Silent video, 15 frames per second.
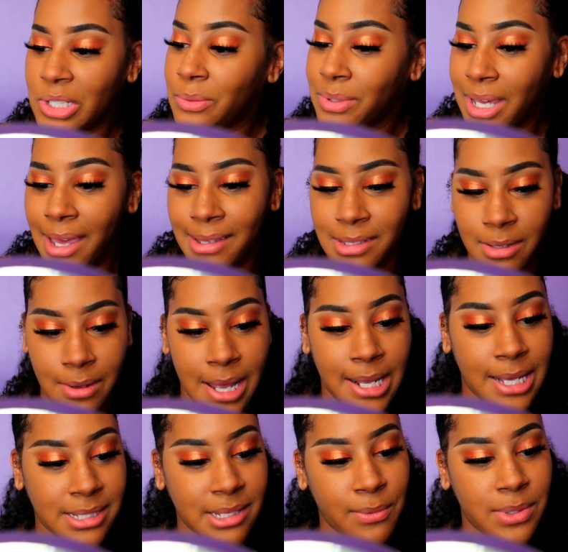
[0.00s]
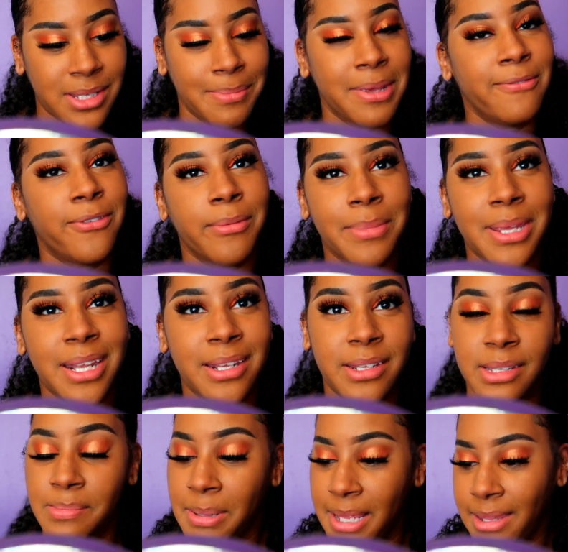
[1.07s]
Okay, so I guess it wasn't meant for me to
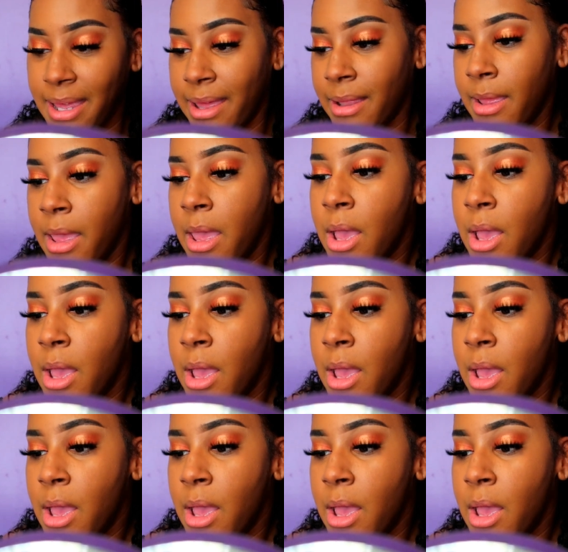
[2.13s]
display that.